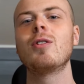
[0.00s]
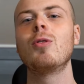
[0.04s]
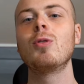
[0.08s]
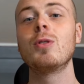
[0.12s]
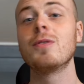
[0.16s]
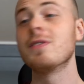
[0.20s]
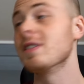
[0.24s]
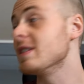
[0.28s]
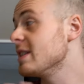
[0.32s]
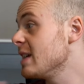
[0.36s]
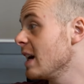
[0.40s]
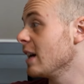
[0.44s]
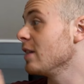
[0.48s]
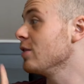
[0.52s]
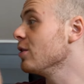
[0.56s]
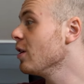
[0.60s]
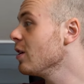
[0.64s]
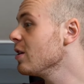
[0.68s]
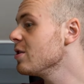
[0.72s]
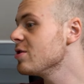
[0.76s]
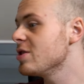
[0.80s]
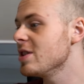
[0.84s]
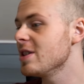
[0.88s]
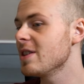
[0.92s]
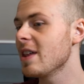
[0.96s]
all of the
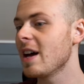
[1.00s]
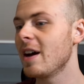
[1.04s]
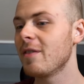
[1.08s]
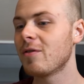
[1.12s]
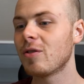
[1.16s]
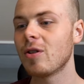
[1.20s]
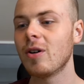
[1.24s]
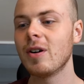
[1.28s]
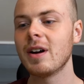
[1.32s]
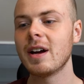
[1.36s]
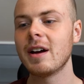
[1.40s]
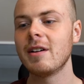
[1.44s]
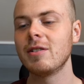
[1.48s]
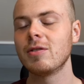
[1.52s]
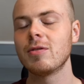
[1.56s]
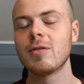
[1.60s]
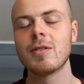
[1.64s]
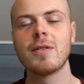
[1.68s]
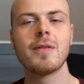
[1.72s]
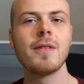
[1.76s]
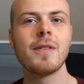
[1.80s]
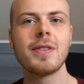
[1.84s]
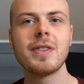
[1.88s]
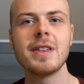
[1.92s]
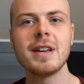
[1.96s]
technology that I've got here and all
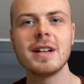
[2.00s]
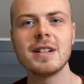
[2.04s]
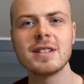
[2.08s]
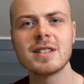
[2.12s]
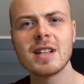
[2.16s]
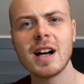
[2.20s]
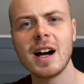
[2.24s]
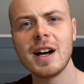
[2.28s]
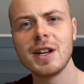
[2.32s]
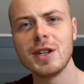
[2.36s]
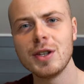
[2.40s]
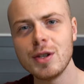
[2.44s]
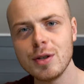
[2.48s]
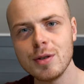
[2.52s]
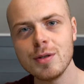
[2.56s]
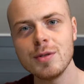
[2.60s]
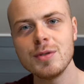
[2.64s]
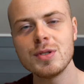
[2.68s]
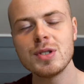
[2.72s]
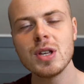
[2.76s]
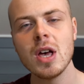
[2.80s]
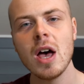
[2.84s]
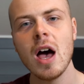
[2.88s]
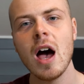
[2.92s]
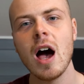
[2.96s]
of the things that I
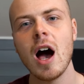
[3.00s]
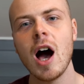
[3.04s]
use,